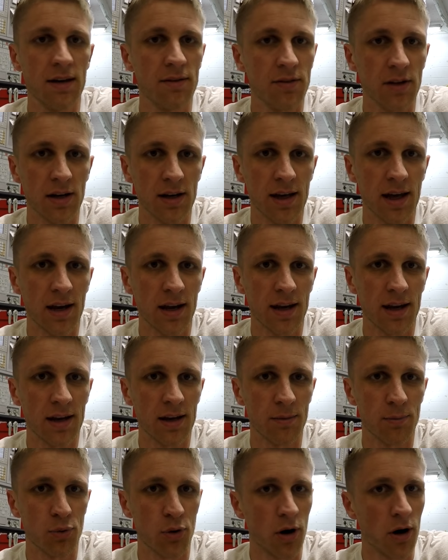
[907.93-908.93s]
even getting
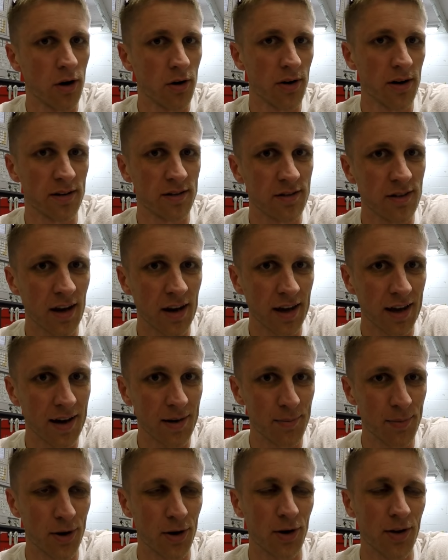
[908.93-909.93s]
any progress, setting
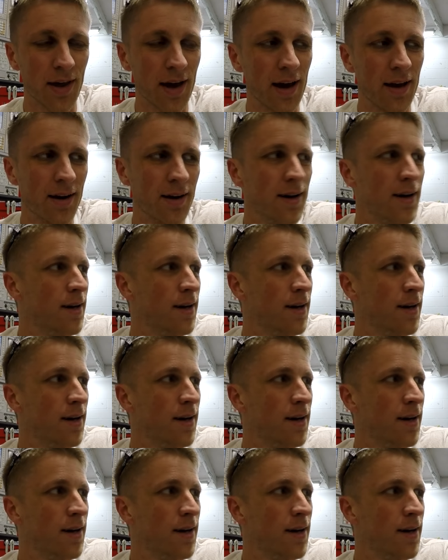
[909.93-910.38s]
up and all that.